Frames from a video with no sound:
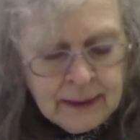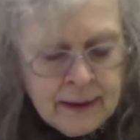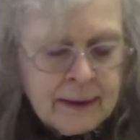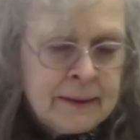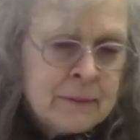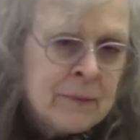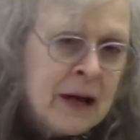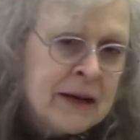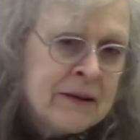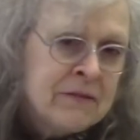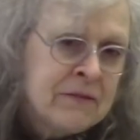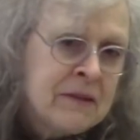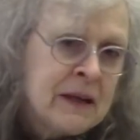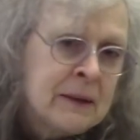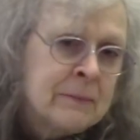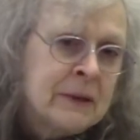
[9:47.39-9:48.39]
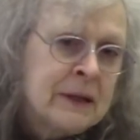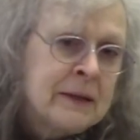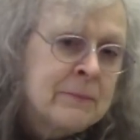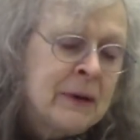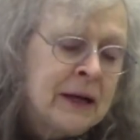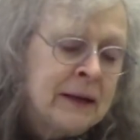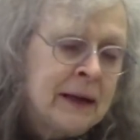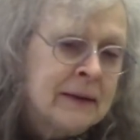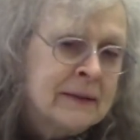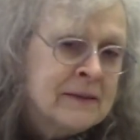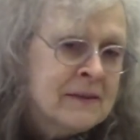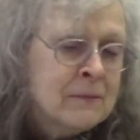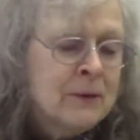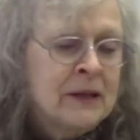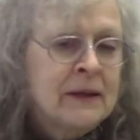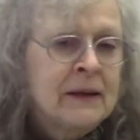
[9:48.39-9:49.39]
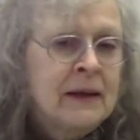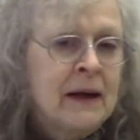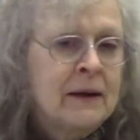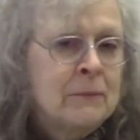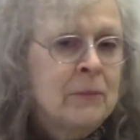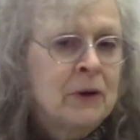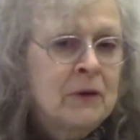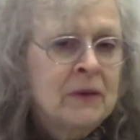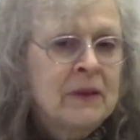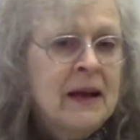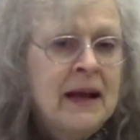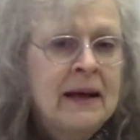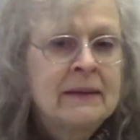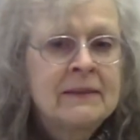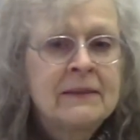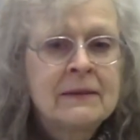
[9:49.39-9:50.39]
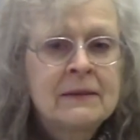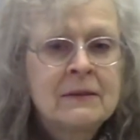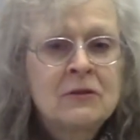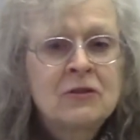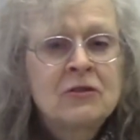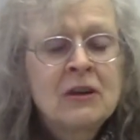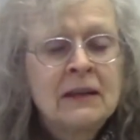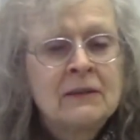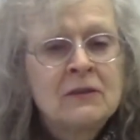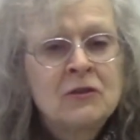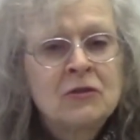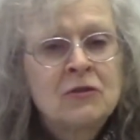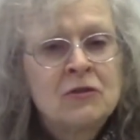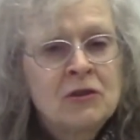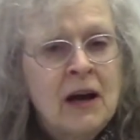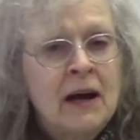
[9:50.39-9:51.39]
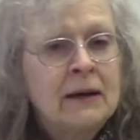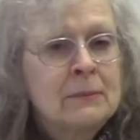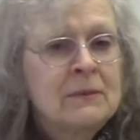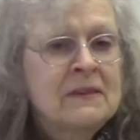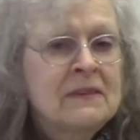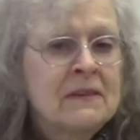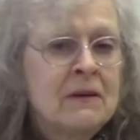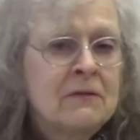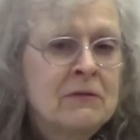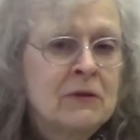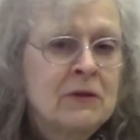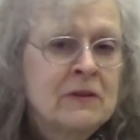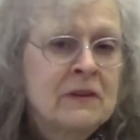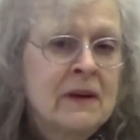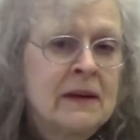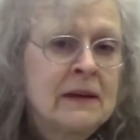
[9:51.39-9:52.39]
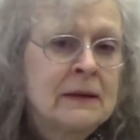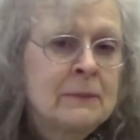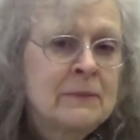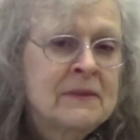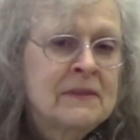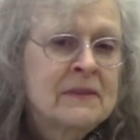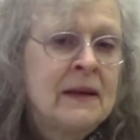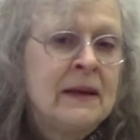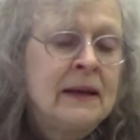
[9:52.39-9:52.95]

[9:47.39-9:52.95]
In my family, my husband and I both had to change jobs several times,